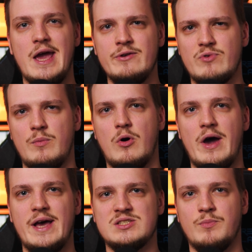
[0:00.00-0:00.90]
and ROMO
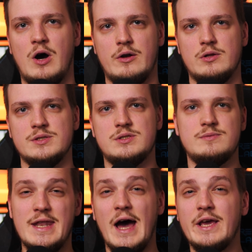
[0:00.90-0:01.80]
S models.
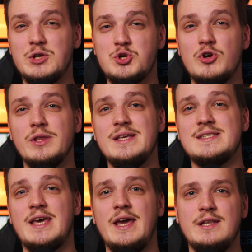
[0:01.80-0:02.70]
And I can surely
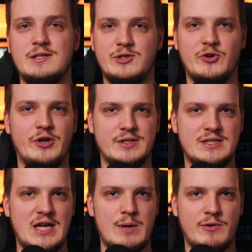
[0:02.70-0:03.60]
say that during the
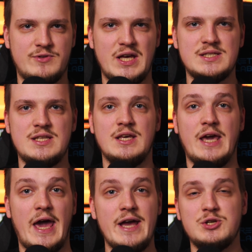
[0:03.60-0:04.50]
time of testing
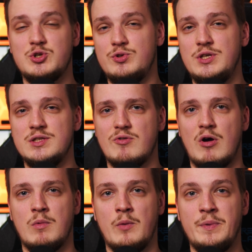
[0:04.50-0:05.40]
and shooting the
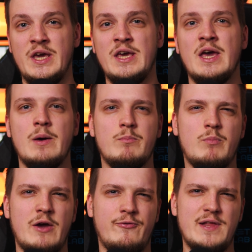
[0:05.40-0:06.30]
ROMO P,
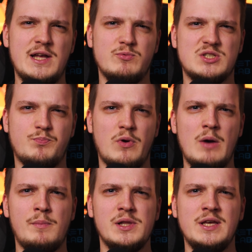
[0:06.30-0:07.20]
my flat was
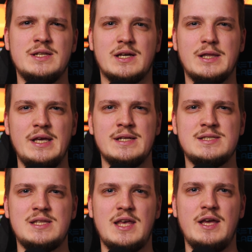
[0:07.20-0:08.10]
probably in the
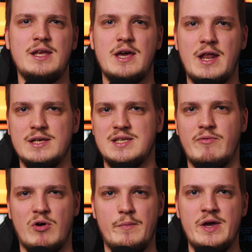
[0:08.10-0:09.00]
cleanest state it has
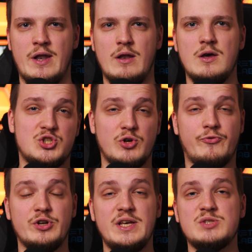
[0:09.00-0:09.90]
ever been. So
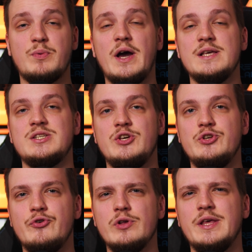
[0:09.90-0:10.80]
for this price,
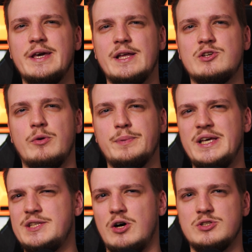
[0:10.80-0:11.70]
you really get
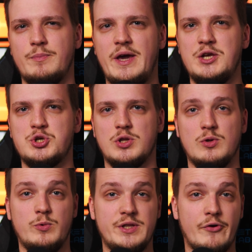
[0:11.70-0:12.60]
complete automation,
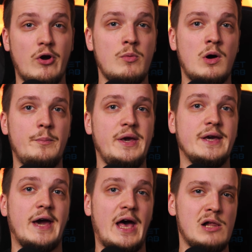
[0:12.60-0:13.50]
with the ROMO being
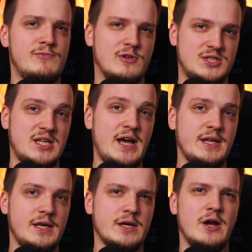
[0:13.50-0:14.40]
a helpful
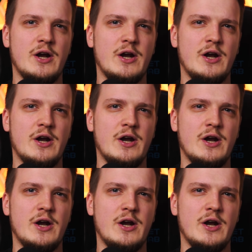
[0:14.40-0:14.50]
sidekick